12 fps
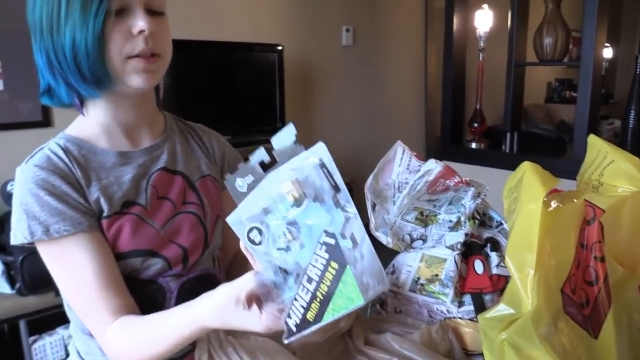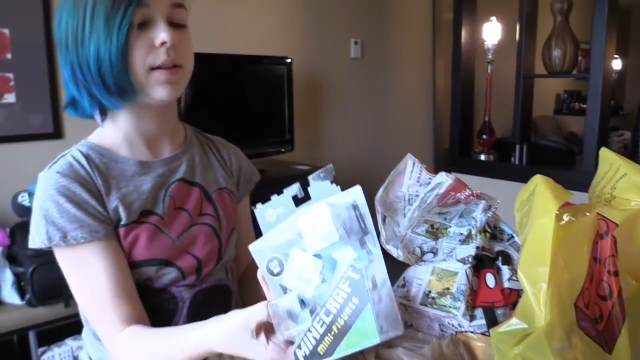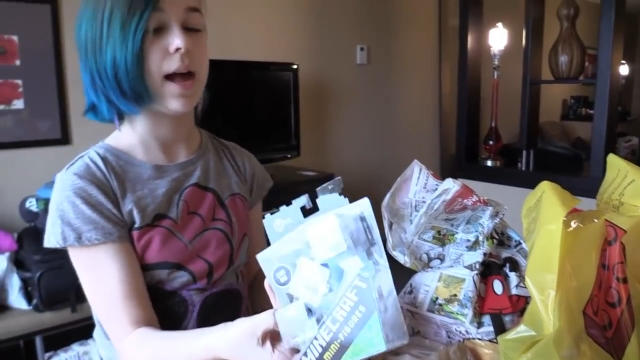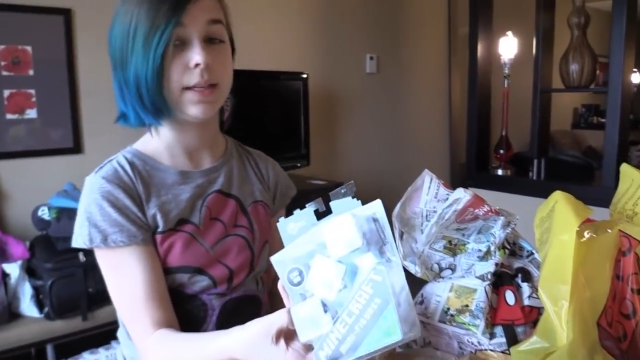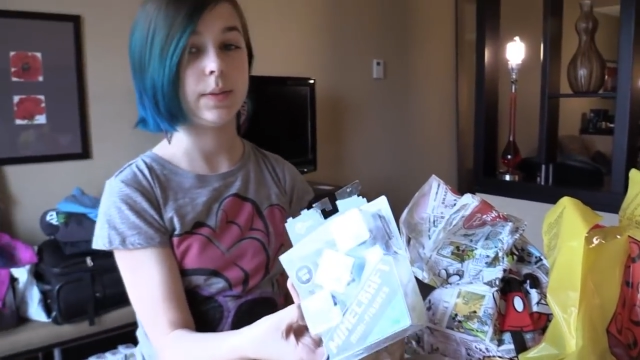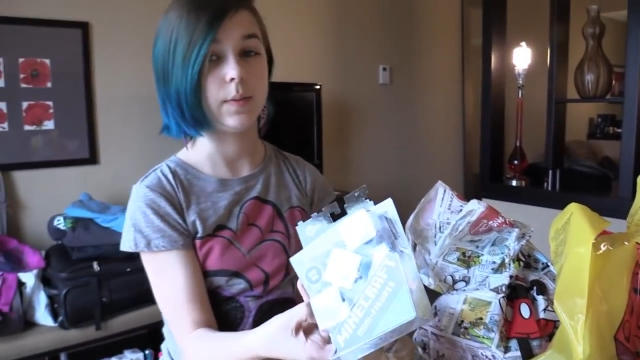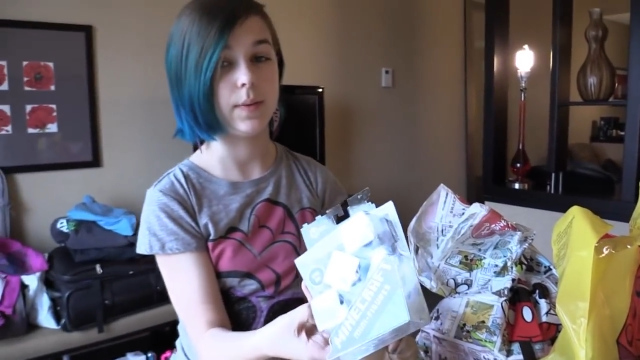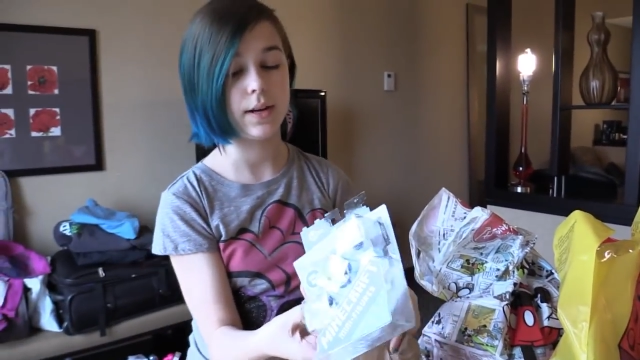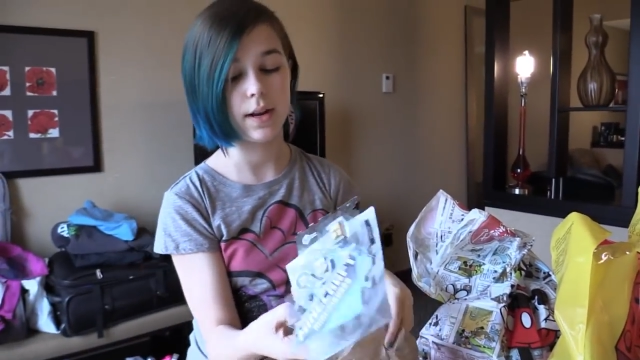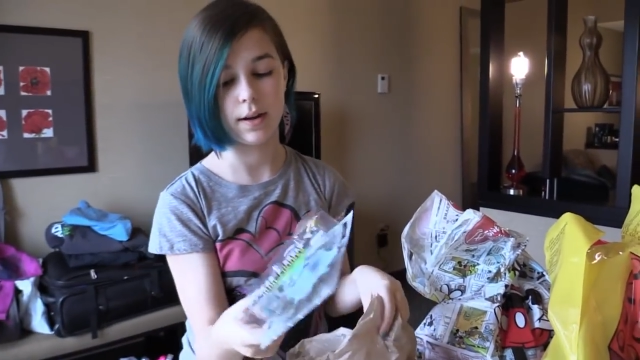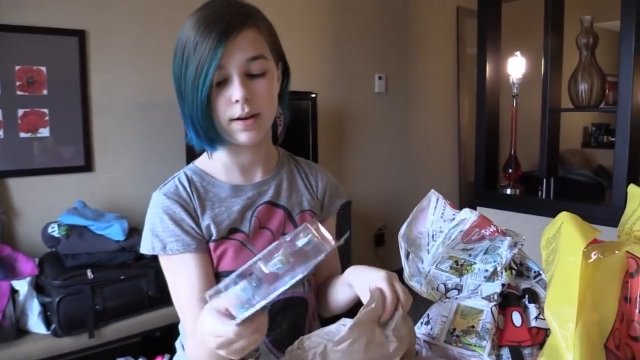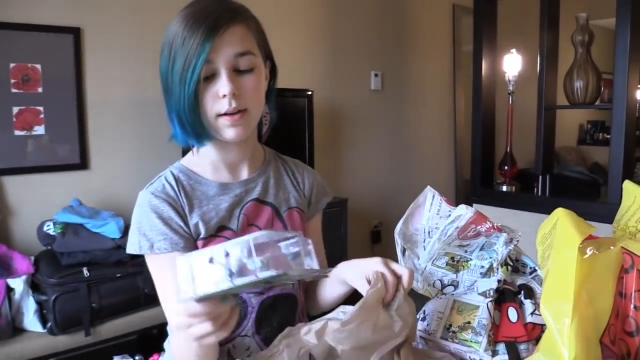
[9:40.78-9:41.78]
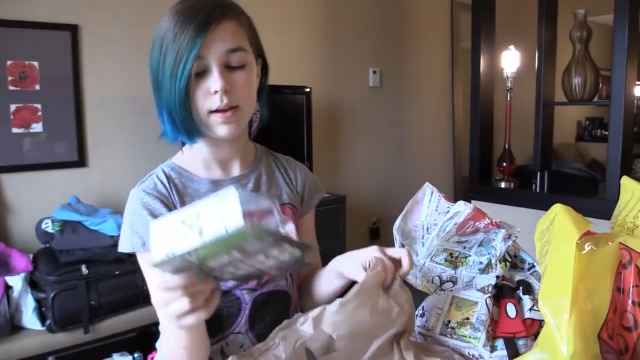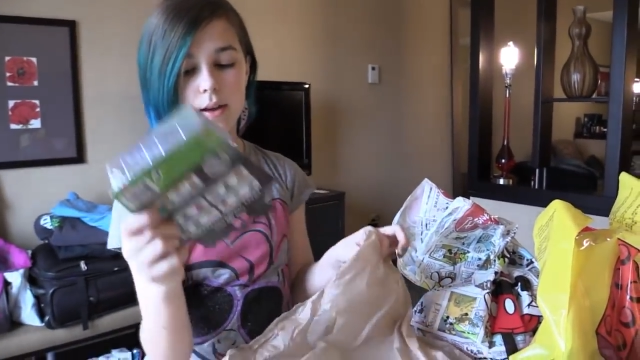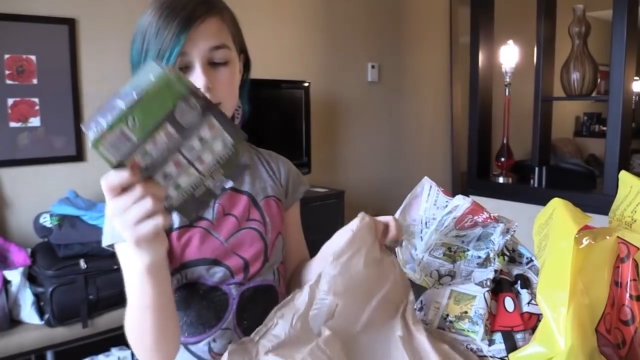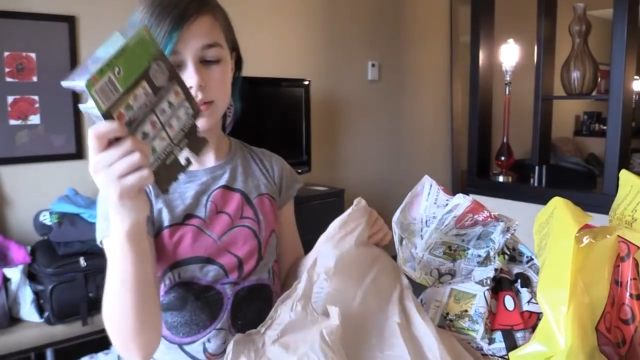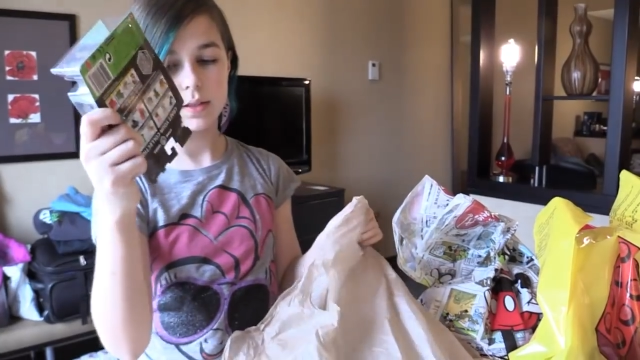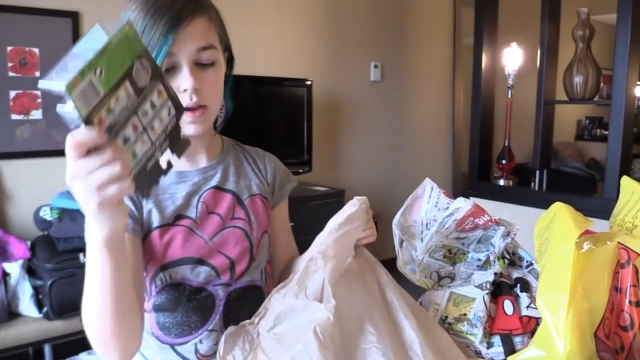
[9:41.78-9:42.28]
last one we needed.
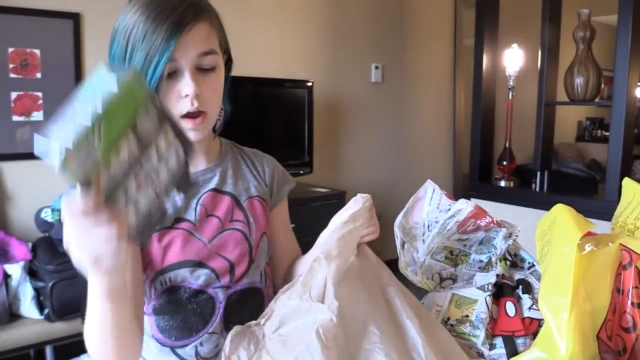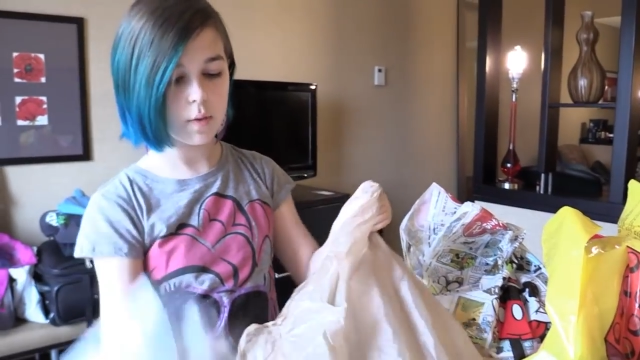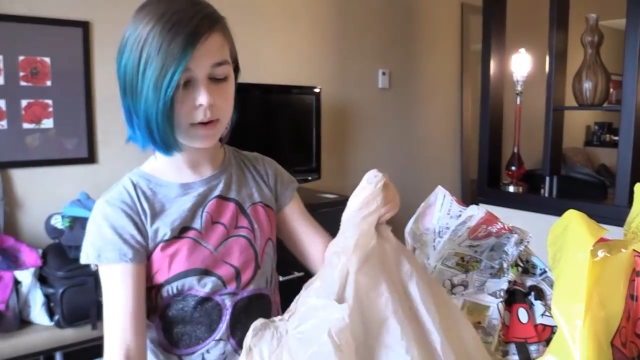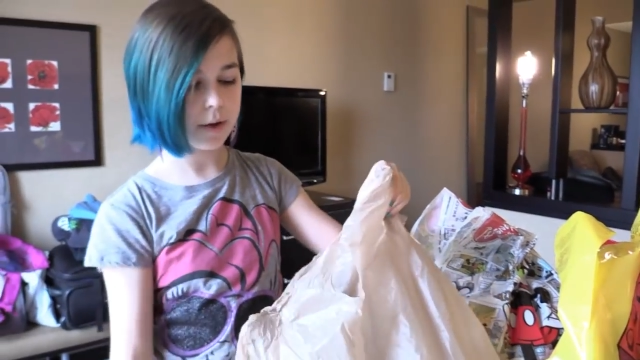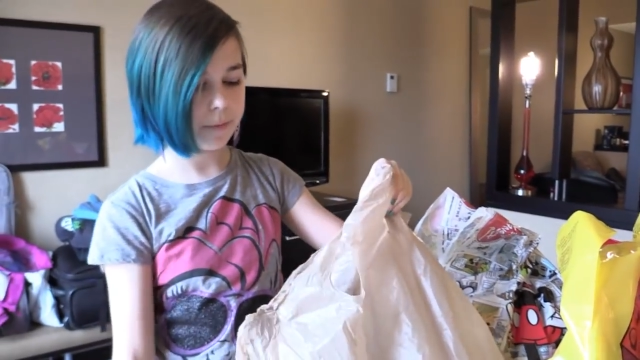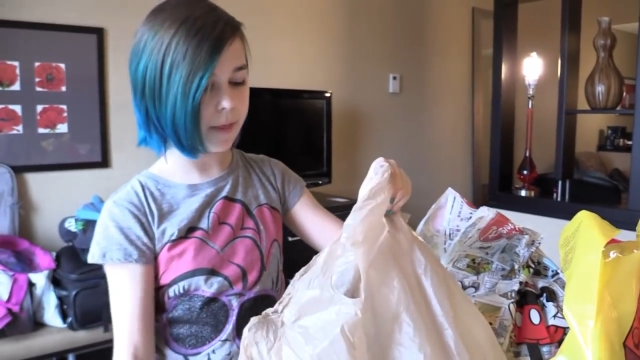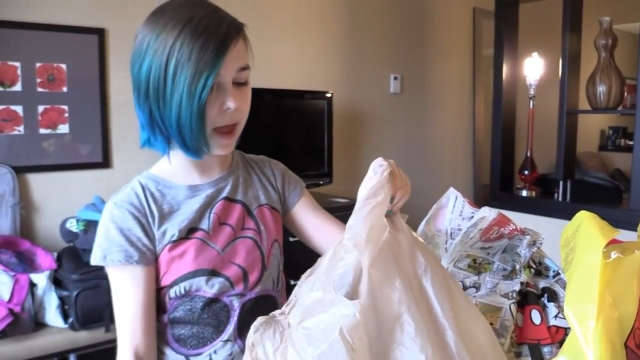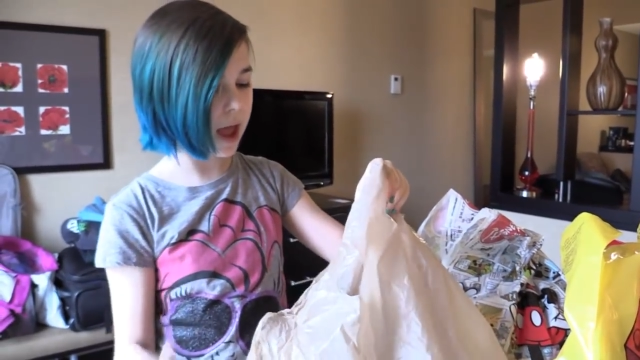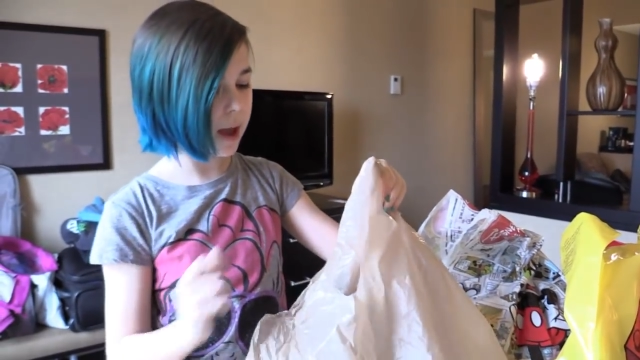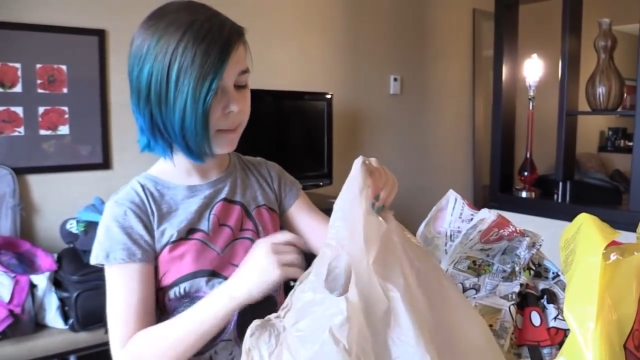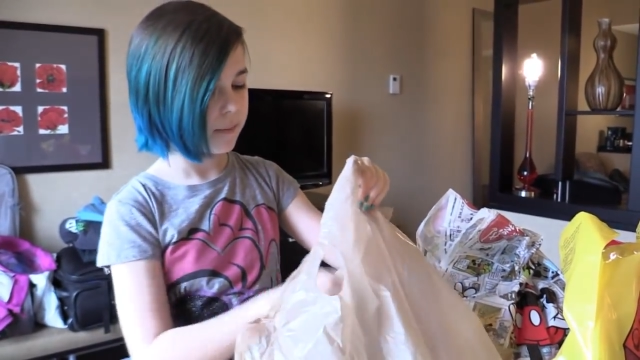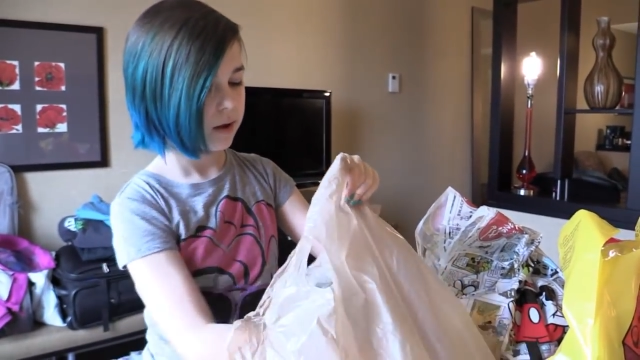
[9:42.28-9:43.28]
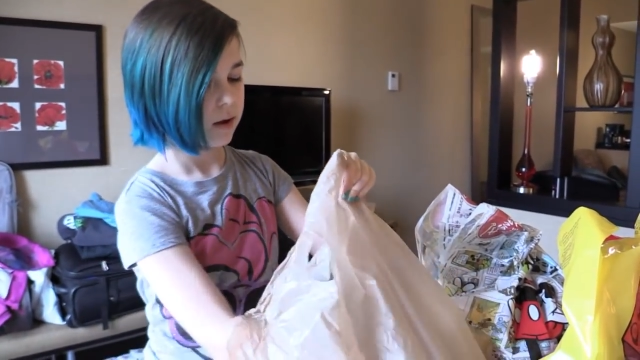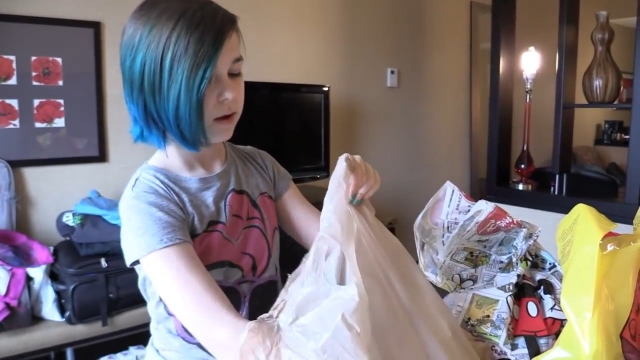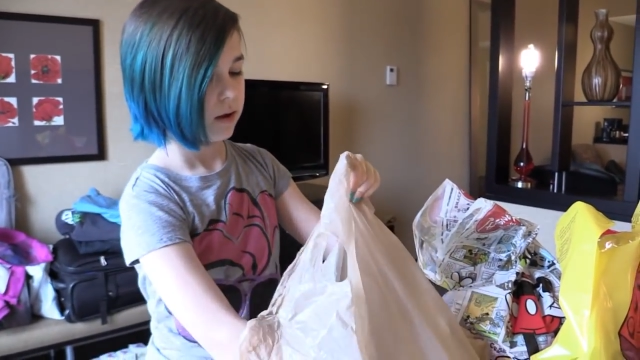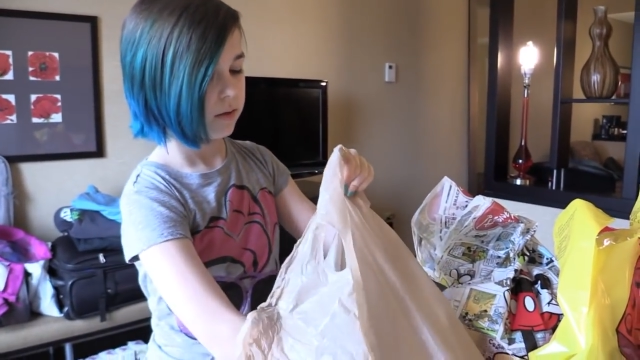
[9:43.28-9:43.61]
So we got that.